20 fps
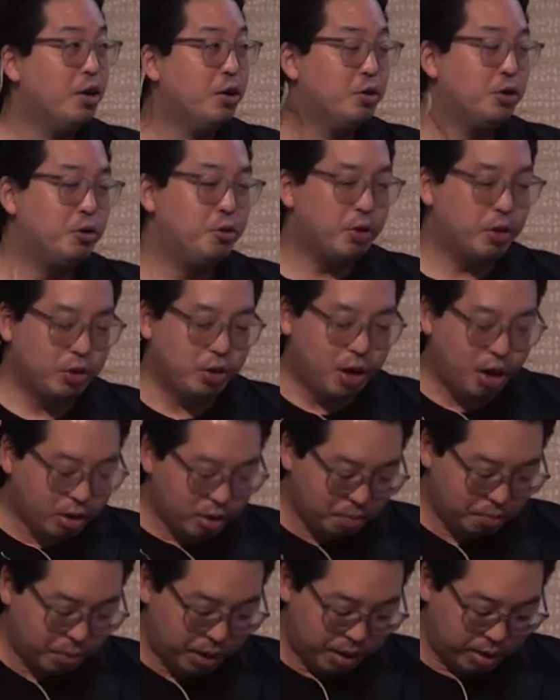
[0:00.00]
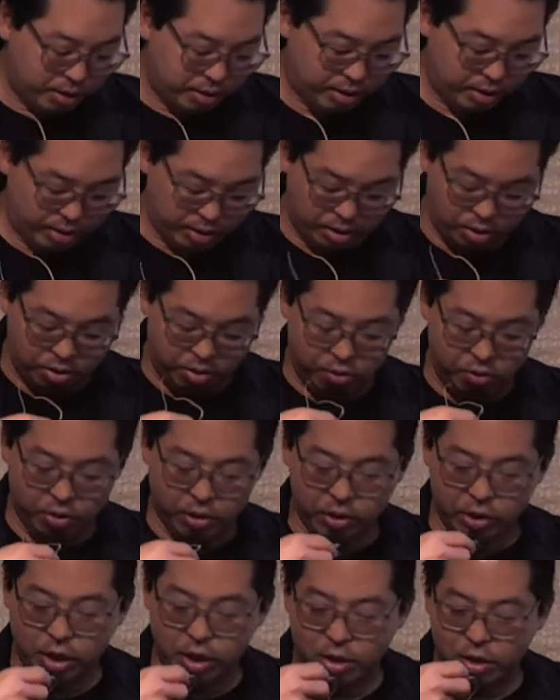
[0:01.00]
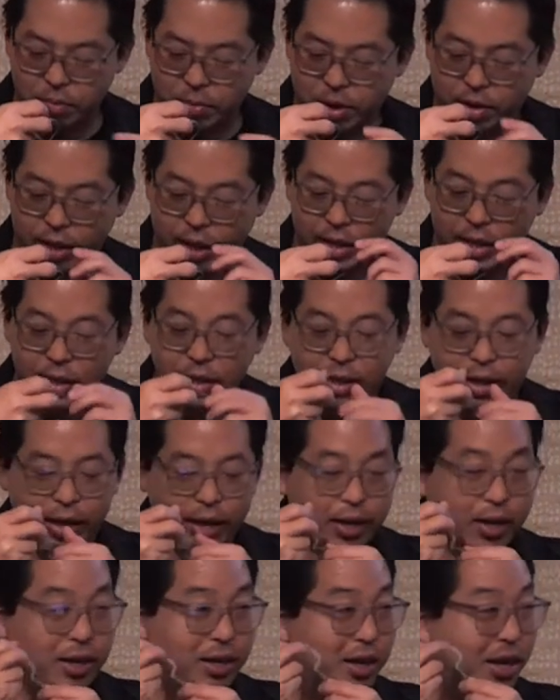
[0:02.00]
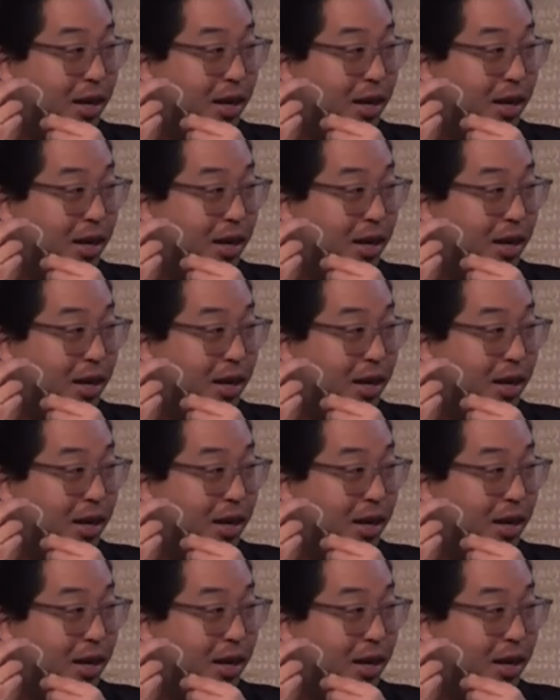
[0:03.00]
So you can talk about you can talk about anything.